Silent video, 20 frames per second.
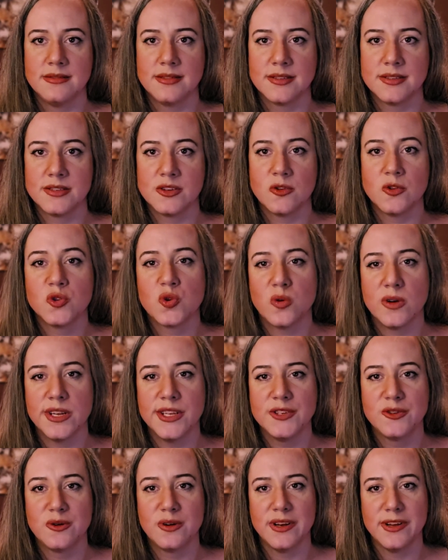So
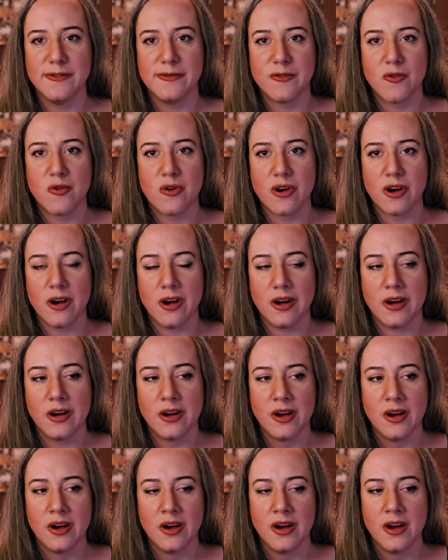2024
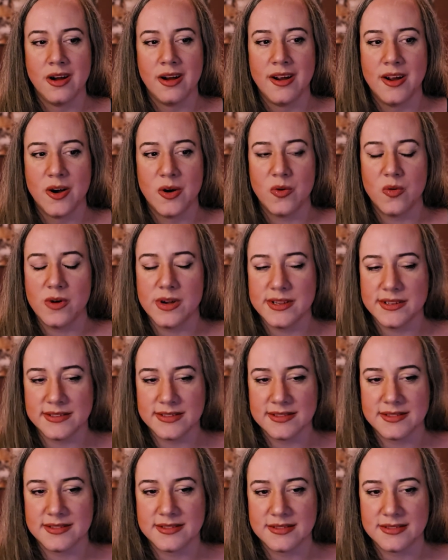
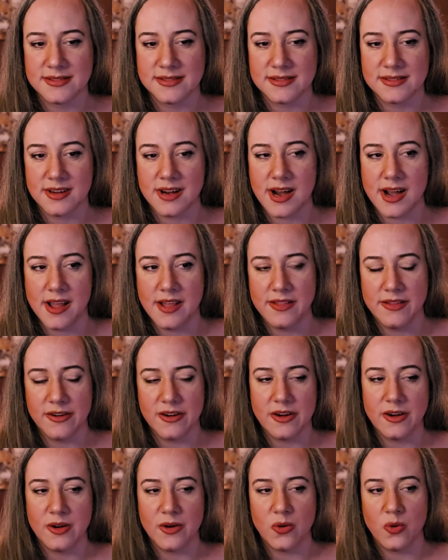was
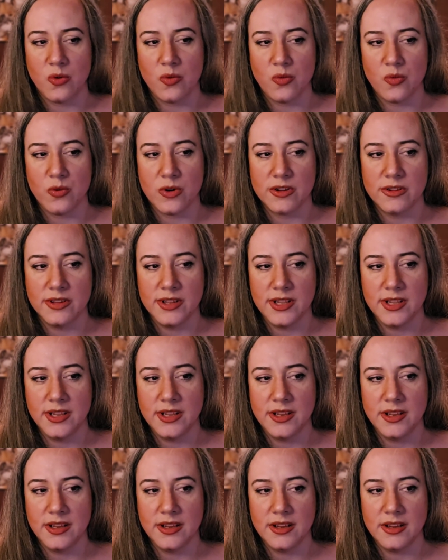either
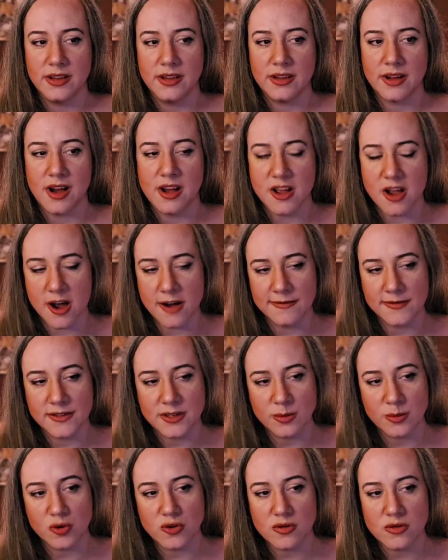really
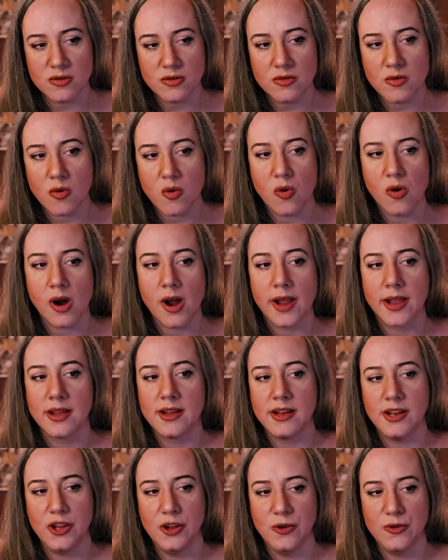uncomfortable or I
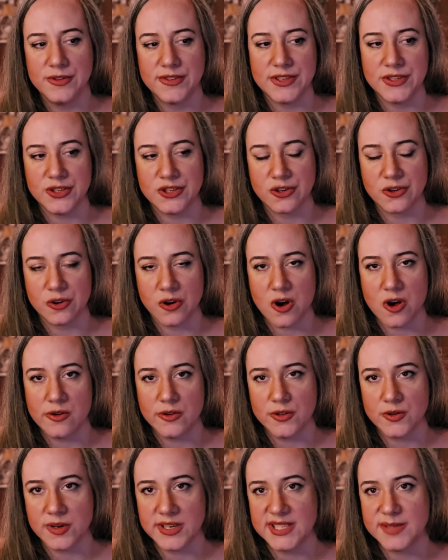could use it to grow.
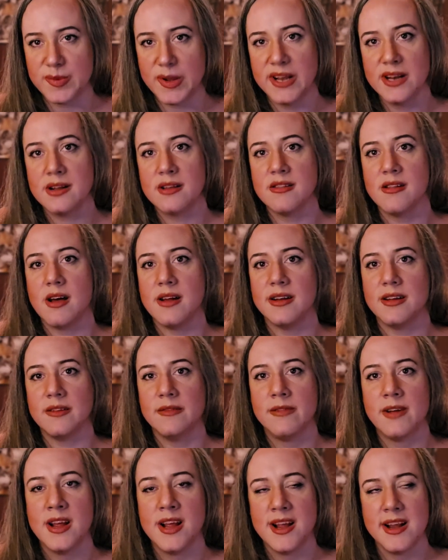So I spent
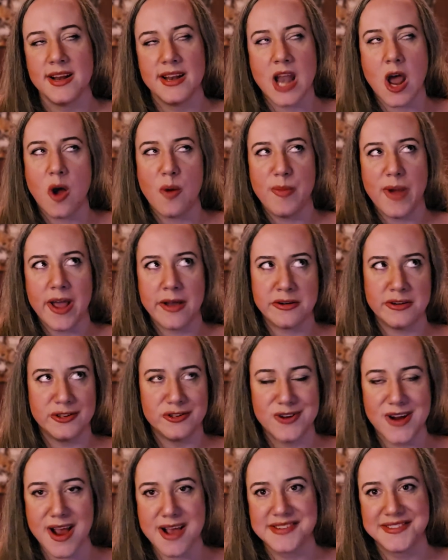now I'm back on
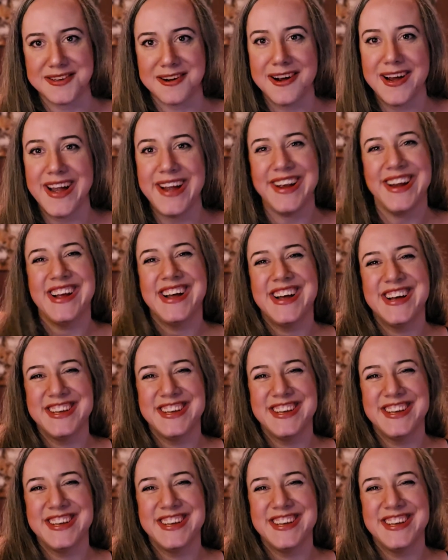track, sorry.